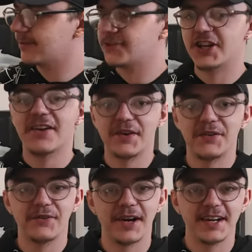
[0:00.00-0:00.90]

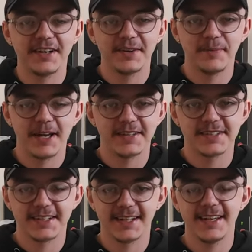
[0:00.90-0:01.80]
jerry-rig,
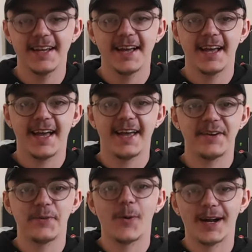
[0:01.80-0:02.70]
basically,
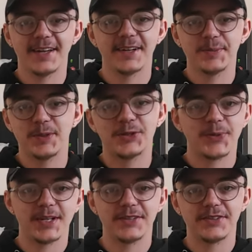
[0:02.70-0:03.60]
a wire
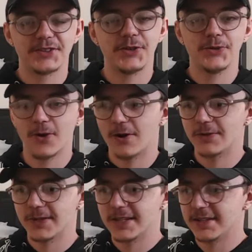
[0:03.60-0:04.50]
between two
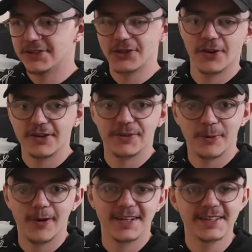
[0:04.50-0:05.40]
of the solder
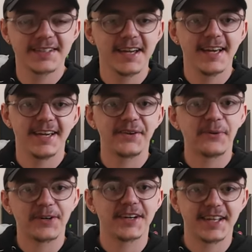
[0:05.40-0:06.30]
points in
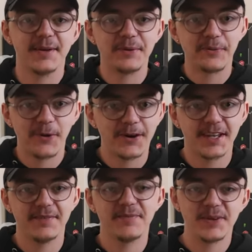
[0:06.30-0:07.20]
order to keep it
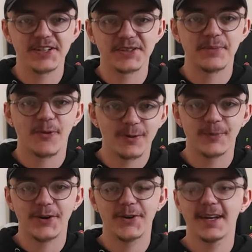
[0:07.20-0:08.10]
working because the board
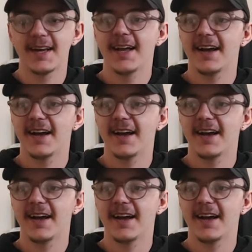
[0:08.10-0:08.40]
broke.